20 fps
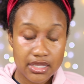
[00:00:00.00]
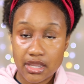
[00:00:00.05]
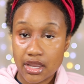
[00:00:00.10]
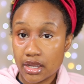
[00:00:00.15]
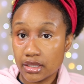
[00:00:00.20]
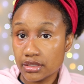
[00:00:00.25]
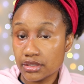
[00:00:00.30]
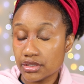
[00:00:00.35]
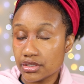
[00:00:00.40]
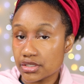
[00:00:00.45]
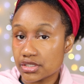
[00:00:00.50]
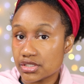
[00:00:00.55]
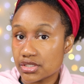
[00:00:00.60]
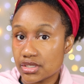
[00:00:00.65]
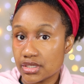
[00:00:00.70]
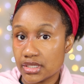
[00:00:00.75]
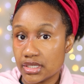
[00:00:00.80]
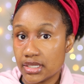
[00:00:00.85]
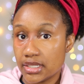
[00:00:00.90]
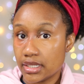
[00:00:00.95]
color looks
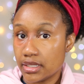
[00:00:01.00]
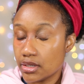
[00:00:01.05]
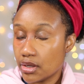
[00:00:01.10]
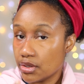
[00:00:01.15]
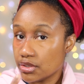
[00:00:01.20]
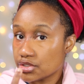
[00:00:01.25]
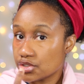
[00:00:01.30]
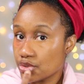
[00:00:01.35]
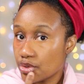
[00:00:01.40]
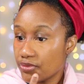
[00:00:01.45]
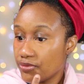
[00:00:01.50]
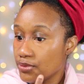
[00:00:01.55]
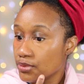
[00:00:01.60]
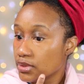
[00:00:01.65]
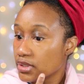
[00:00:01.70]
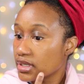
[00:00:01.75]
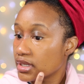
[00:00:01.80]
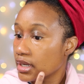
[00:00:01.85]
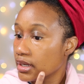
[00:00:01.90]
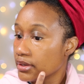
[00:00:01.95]
good. And also if you
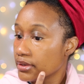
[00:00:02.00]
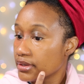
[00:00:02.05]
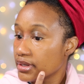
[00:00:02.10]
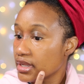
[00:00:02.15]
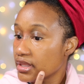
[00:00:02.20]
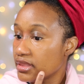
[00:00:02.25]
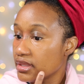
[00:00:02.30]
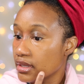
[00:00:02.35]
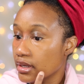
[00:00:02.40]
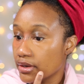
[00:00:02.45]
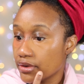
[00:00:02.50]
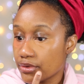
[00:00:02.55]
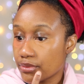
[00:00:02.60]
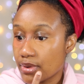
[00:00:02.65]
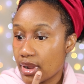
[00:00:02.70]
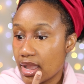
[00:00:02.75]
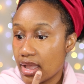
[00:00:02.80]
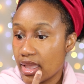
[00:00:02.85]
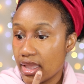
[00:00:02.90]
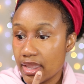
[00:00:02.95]
look underneath the
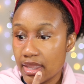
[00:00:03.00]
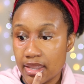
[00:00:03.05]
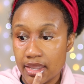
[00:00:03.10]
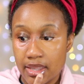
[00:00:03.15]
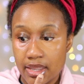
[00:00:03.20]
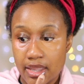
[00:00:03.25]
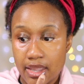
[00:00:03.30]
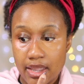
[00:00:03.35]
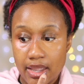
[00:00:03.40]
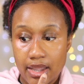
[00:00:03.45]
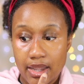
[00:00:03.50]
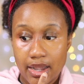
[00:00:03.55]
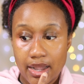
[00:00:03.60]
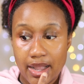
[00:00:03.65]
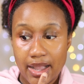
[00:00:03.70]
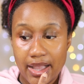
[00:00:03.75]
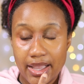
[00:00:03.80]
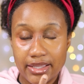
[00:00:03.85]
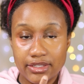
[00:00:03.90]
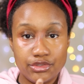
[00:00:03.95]
under eye,
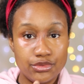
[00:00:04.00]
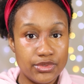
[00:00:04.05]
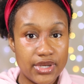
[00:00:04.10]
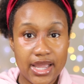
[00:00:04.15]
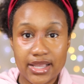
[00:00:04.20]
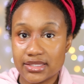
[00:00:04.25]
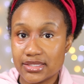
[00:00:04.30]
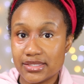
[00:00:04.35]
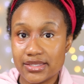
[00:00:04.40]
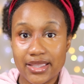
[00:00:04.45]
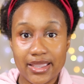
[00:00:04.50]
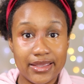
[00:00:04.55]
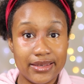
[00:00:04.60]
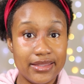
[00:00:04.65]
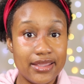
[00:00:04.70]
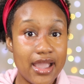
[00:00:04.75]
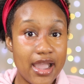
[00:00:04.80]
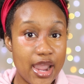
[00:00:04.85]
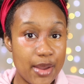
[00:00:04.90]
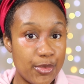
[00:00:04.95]
I do not see
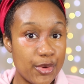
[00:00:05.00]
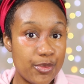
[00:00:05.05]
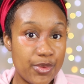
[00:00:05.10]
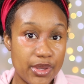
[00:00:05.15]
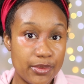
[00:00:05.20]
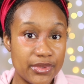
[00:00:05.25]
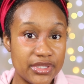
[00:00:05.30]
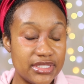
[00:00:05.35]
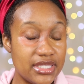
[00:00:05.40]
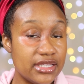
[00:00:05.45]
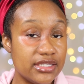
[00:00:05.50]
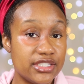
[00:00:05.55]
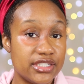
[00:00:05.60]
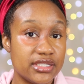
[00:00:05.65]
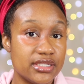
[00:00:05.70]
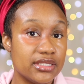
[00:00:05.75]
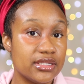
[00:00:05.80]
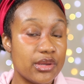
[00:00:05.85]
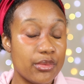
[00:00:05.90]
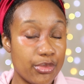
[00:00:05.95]
any
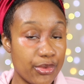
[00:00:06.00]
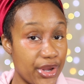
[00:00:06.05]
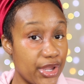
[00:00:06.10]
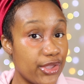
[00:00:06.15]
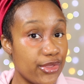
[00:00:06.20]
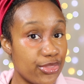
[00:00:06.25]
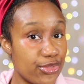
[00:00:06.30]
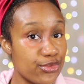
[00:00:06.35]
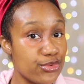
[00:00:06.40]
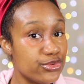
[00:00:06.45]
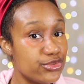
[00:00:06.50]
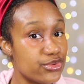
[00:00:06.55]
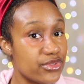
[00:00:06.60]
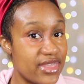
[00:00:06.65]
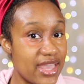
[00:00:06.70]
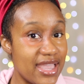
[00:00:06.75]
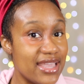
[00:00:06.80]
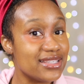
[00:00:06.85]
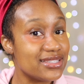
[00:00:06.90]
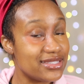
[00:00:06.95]
hyperpigmentation breaking through. So
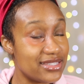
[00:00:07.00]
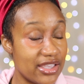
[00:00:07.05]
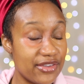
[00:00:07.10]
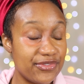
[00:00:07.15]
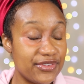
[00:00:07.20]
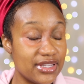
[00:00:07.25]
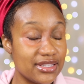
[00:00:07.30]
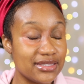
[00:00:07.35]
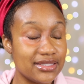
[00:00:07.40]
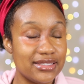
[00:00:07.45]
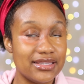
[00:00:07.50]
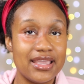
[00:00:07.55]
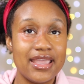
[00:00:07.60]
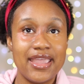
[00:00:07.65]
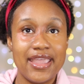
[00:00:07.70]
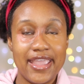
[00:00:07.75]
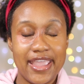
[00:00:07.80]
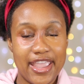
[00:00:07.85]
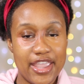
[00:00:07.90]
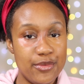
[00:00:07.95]
that is definitely
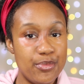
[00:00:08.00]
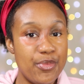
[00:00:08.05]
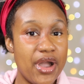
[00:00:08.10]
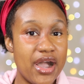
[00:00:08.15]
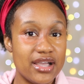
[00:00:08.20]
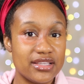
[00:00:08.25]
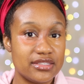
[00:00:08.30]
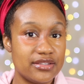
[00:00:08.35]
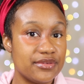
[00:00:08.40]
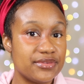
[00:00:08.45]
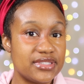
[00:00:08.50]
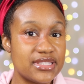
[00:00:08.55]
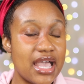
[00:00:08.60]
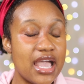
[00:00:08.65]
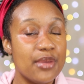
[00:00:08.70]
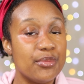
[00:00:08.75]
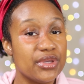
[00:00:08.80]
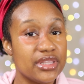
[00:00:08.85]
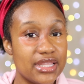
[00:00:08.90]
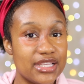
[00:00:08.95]
a positive
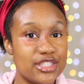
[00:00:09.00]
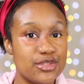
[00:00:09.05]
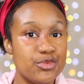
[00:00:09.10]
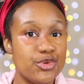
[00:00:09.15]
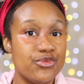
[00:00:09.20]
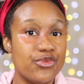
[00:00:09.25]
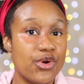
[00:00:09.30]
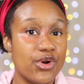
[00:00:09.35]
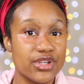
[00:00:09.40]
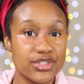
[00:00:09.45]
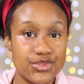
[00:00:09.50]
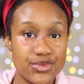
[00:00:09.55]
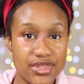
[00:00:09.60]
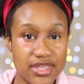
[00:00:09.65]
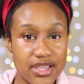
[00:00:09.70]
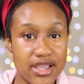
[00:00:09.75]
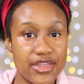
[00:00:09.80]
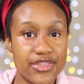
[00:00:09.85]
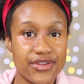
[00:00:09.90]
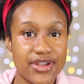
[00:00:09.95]
sign, but let's move on to
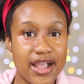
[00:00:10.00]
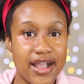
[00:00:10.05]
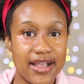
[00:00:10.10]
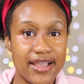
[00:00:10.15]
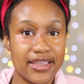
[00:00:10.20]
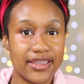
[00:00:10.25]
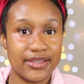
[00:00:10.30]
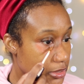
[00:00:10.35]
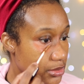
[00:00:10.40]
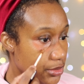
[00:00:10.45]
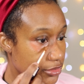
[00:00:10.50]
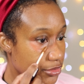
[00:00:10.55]
the other eye.